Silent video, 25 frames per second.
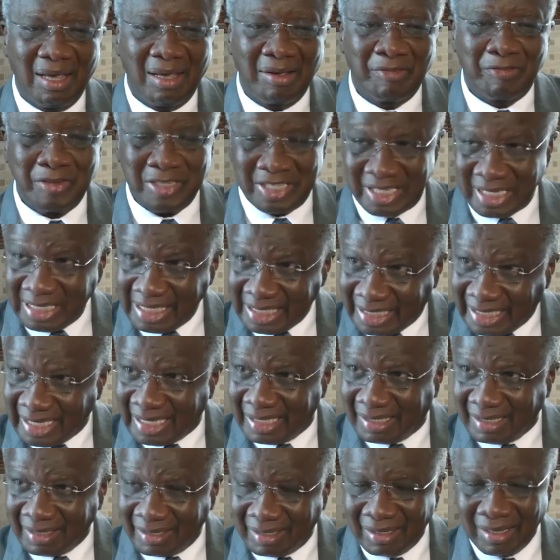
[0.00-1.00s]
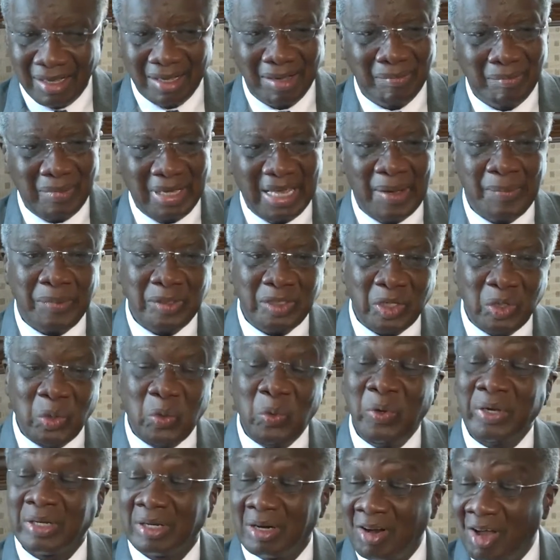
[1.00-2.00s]
facilitated, be able to
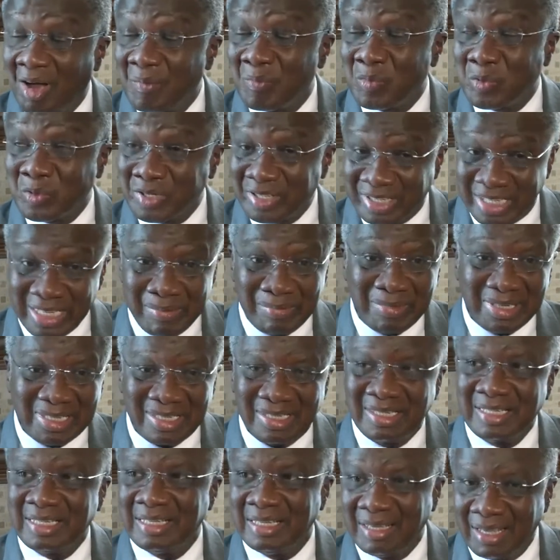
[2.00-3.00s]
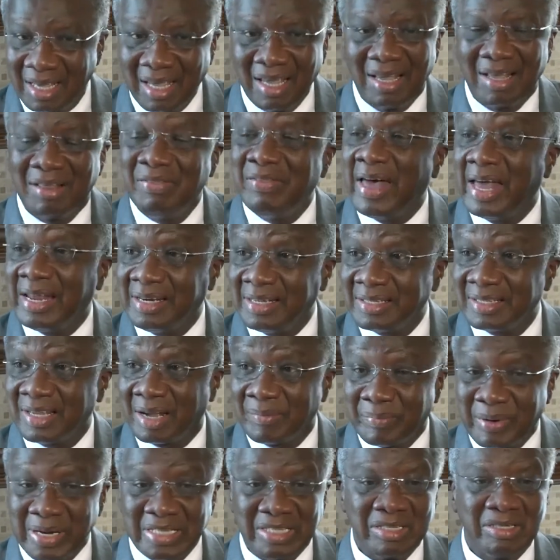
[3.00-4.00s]
do it a lot more seamlessly than is
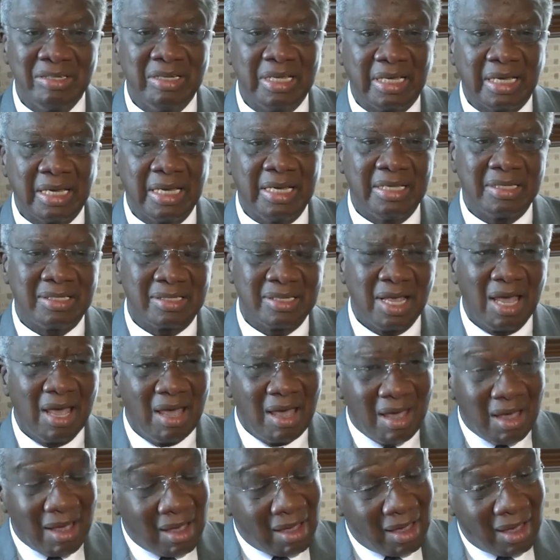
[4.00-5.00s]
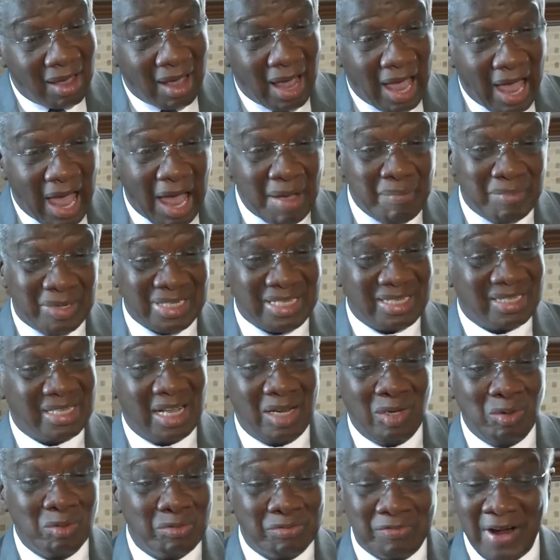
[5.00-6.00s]
at present the case. I must
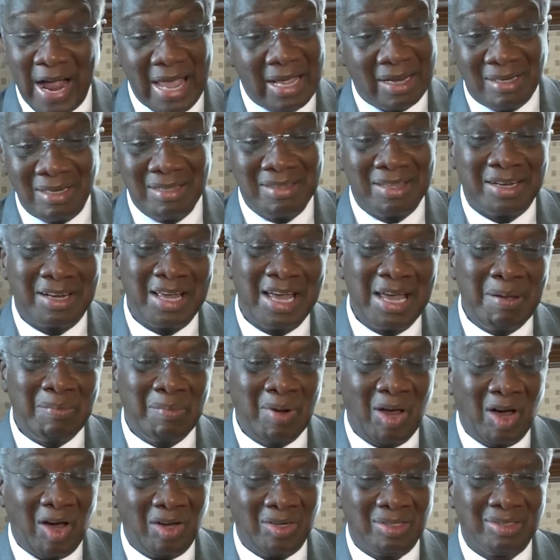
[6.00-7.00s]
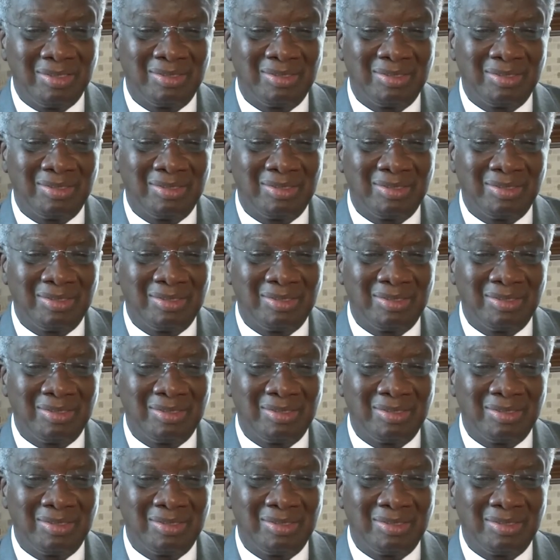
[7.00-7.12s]
tell you frankly that I am not